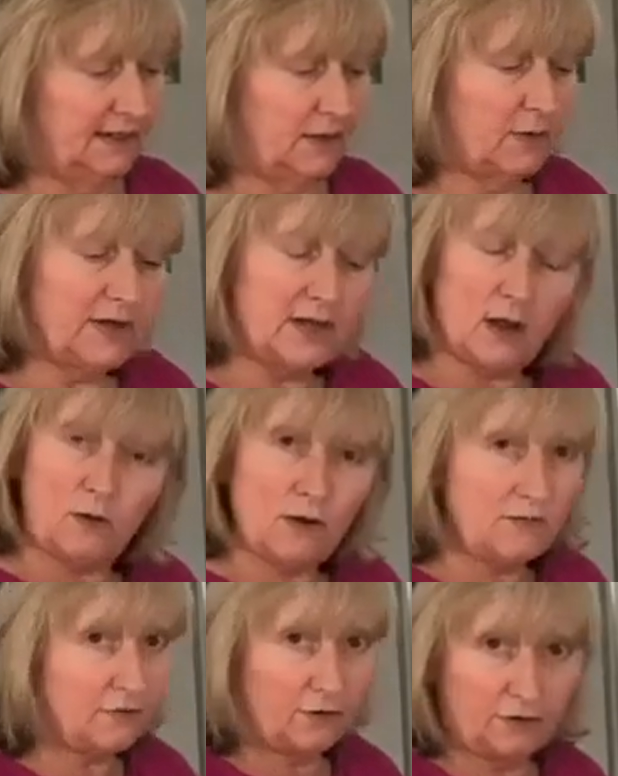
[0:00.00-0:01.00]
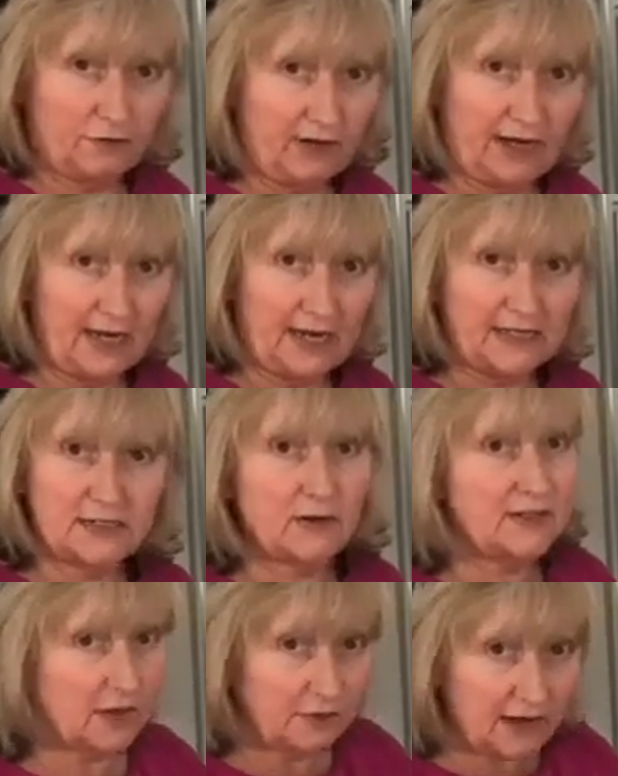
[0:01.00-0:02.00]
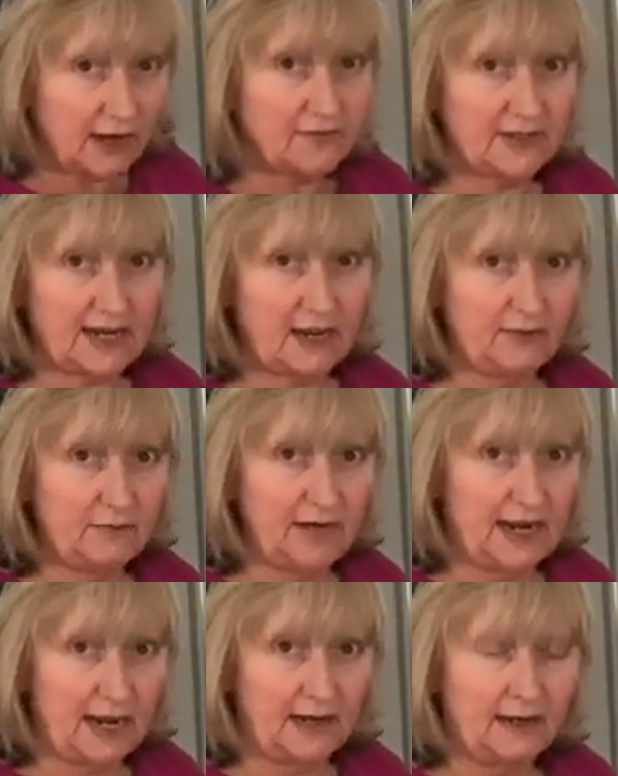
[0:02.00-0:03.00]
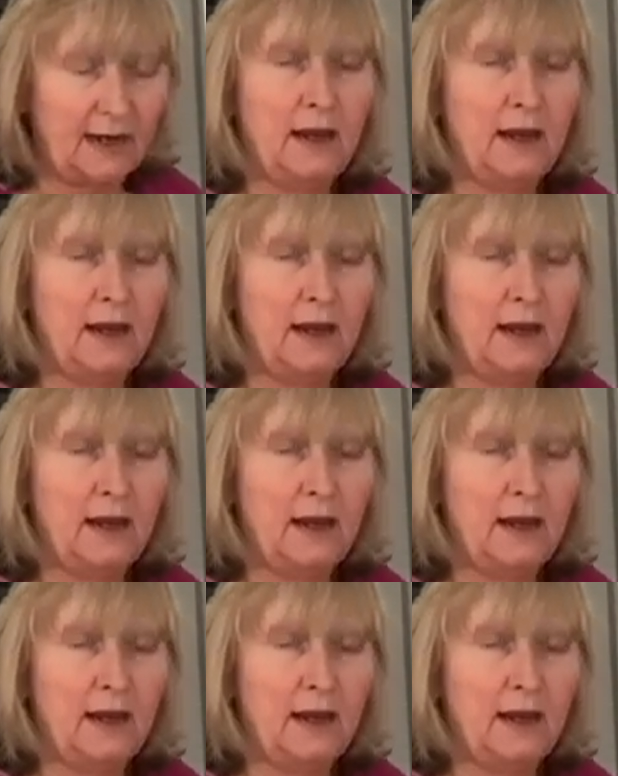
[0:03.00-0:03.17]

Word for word: Now I know I've got 3 here, so I don't have to count them again.